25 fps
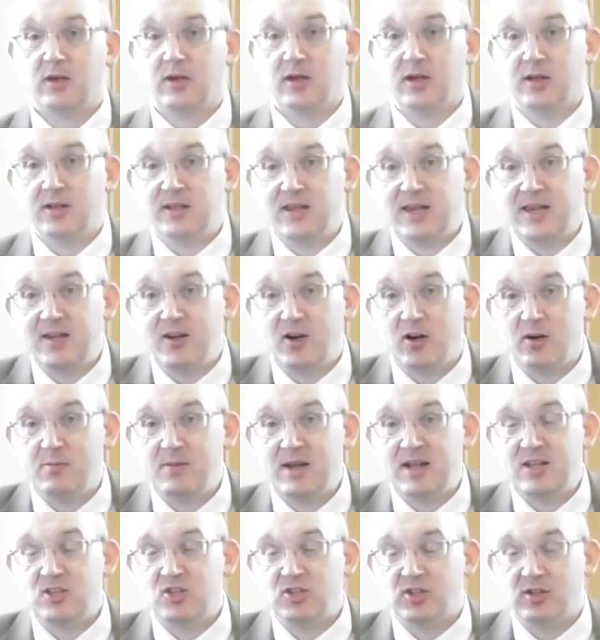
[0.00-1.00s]
And then are
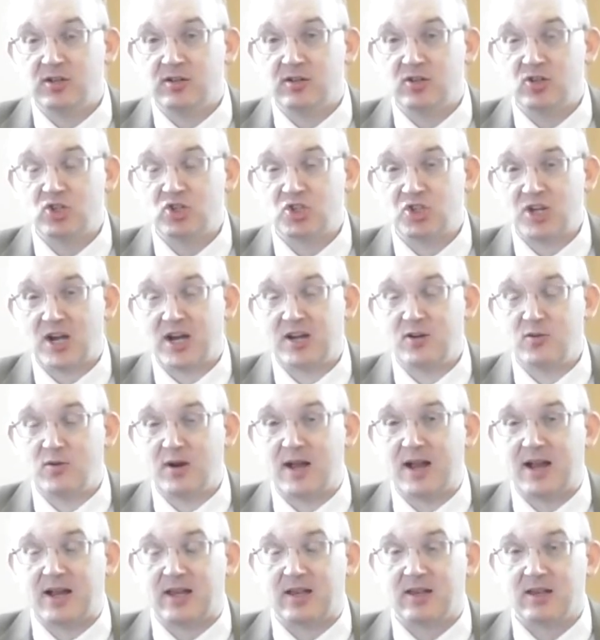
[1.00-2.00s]
mentioned
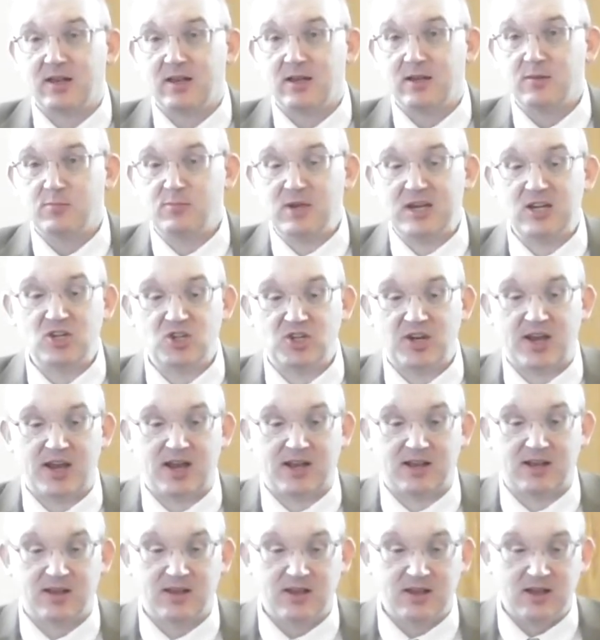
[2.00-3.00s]
Shadrach,
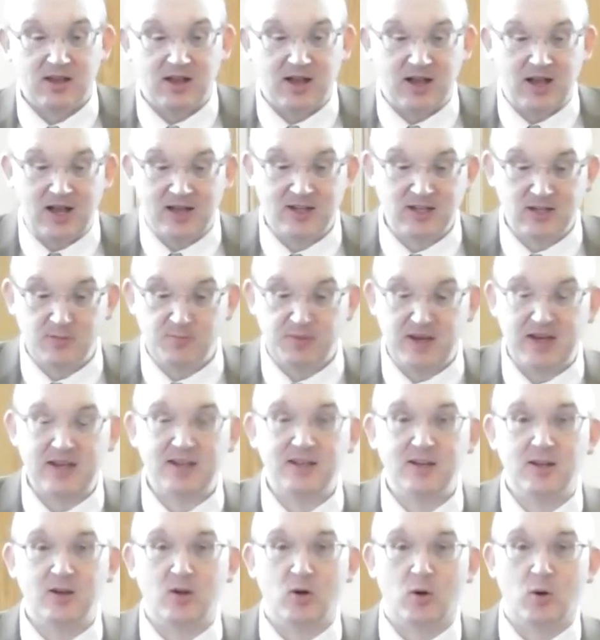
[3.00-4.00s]
Meshach and
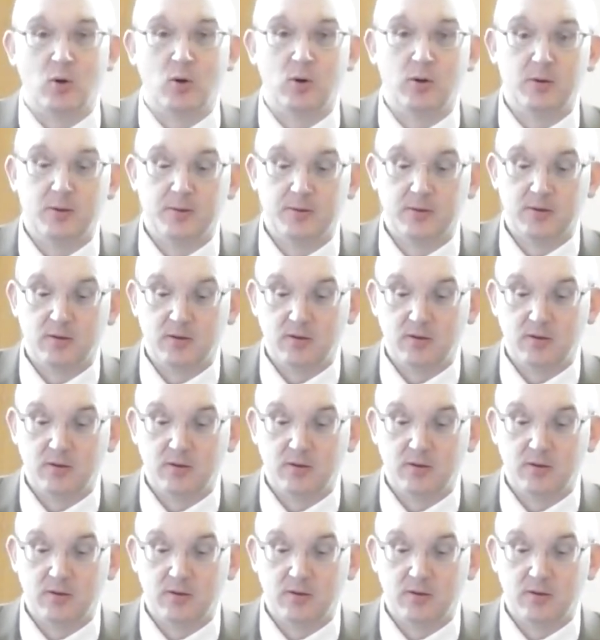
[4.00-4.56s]
Abednego.